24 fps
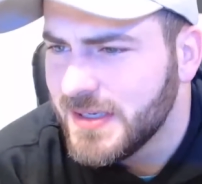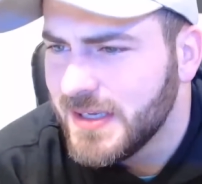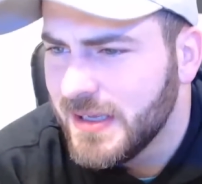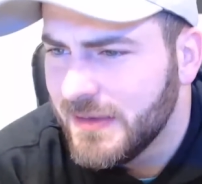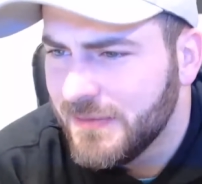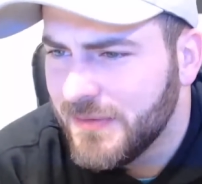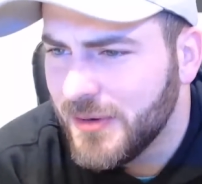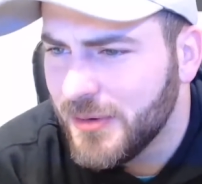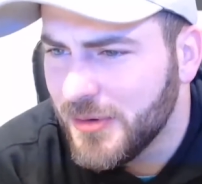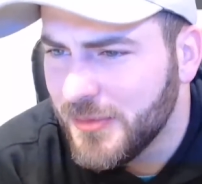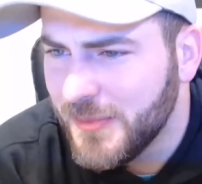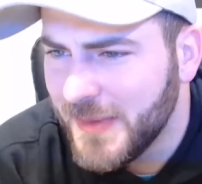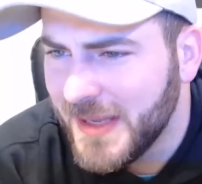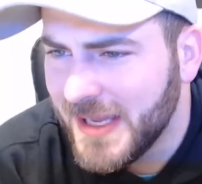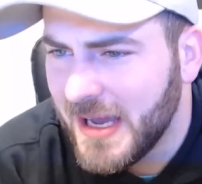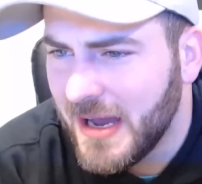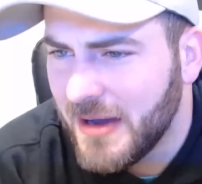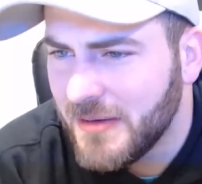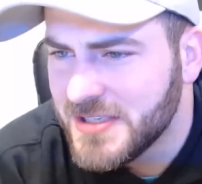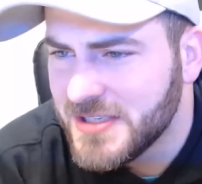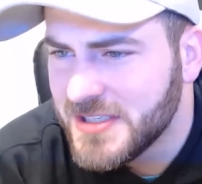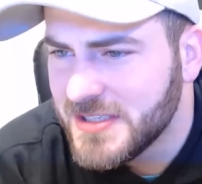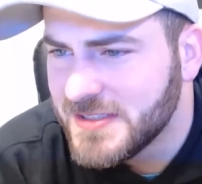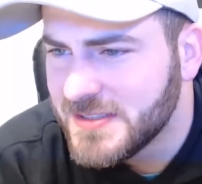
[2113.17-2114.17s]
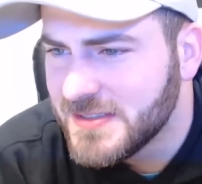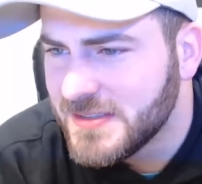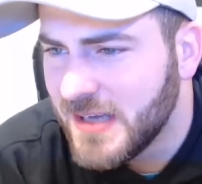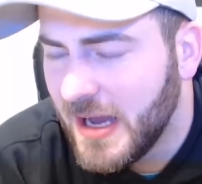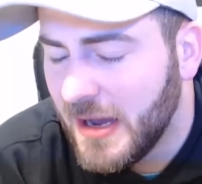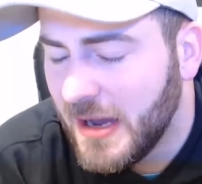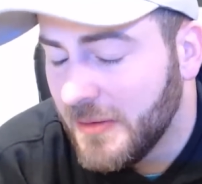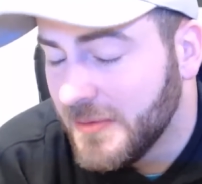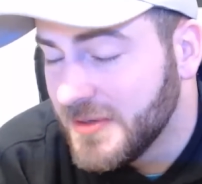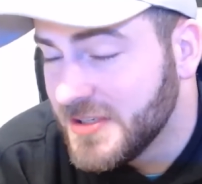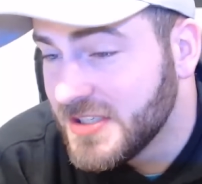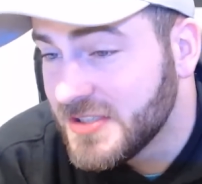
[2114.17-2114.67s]
If it were me, I would
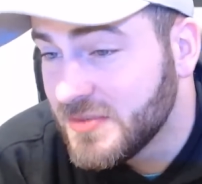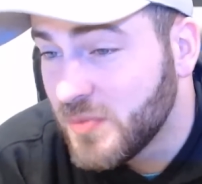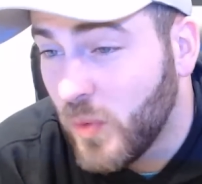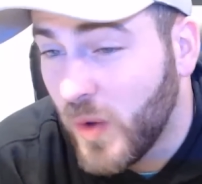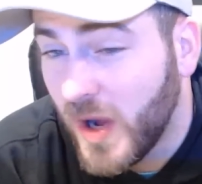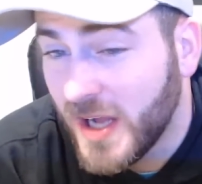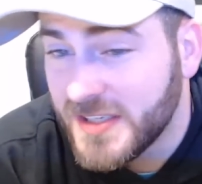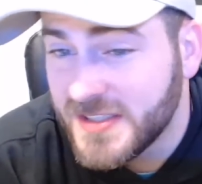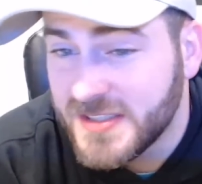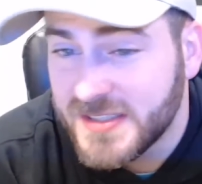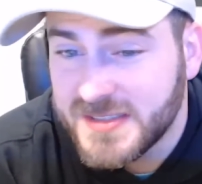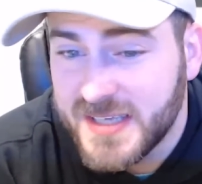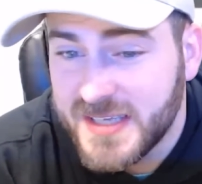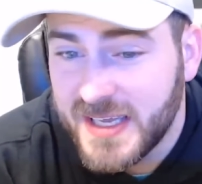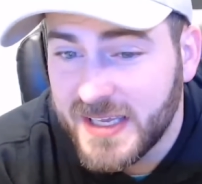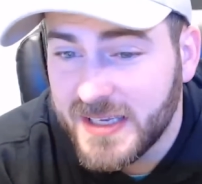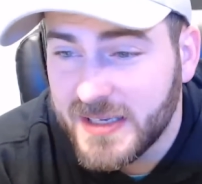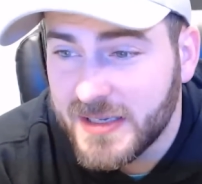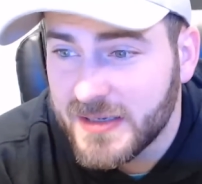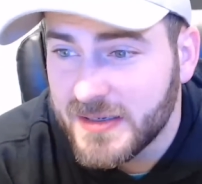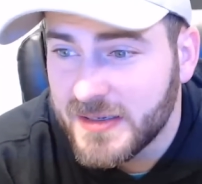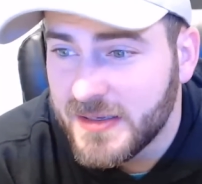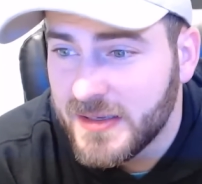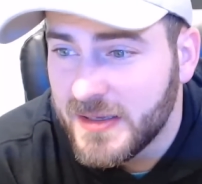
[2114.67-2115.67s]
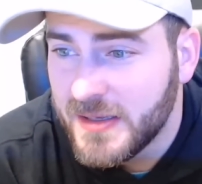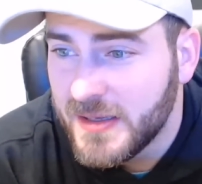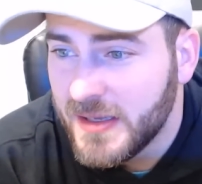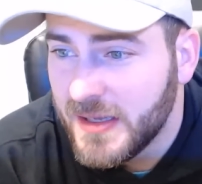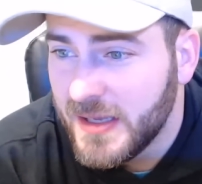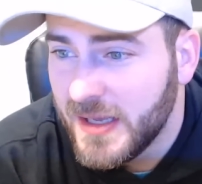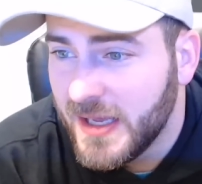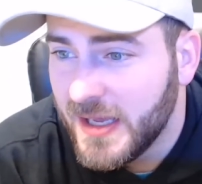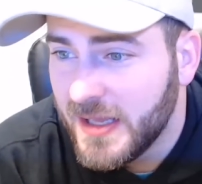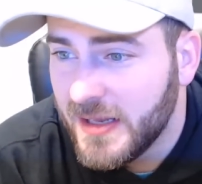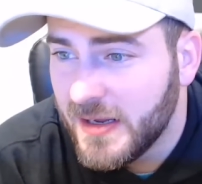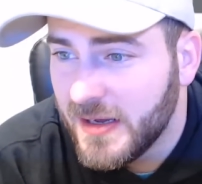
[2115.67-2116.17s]
just watch the tank
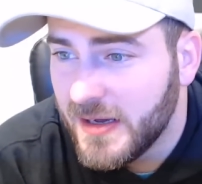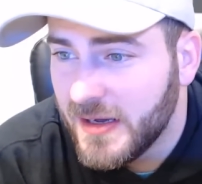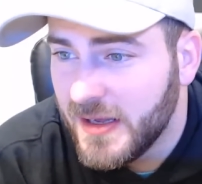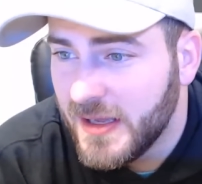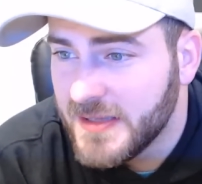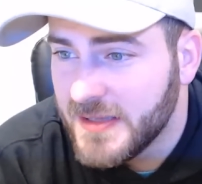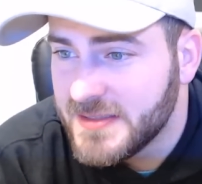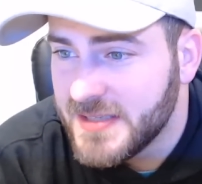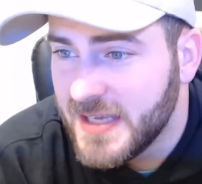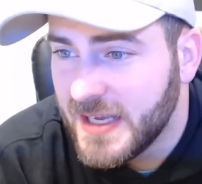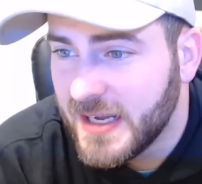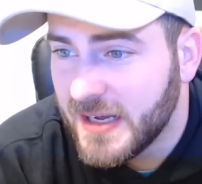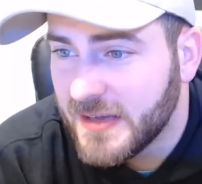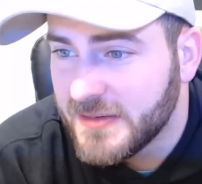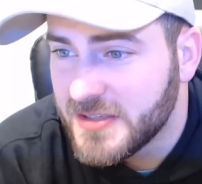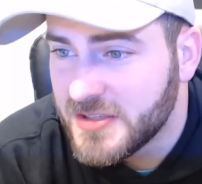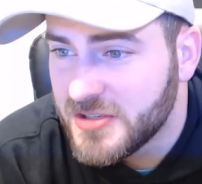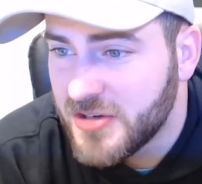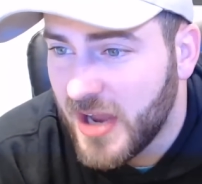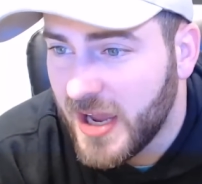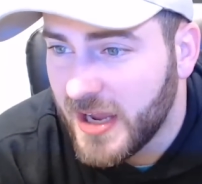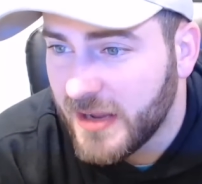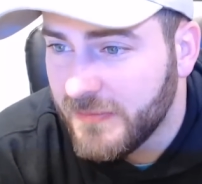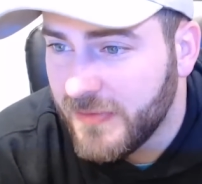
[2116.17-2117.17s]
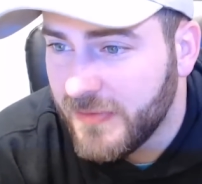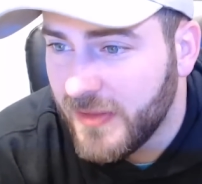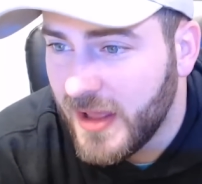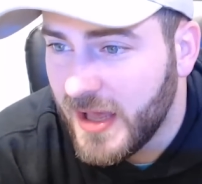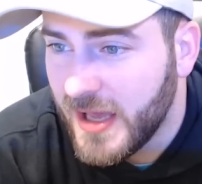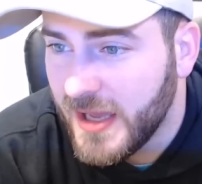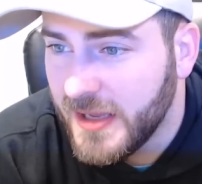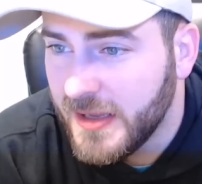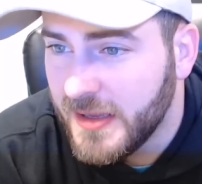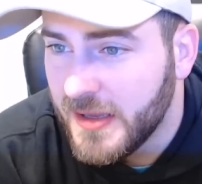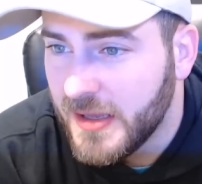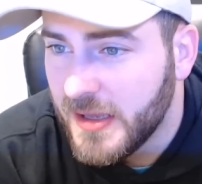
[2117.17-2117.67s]
and take out the
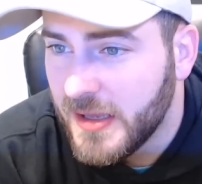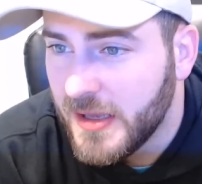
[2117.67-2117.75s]
Dragonfly.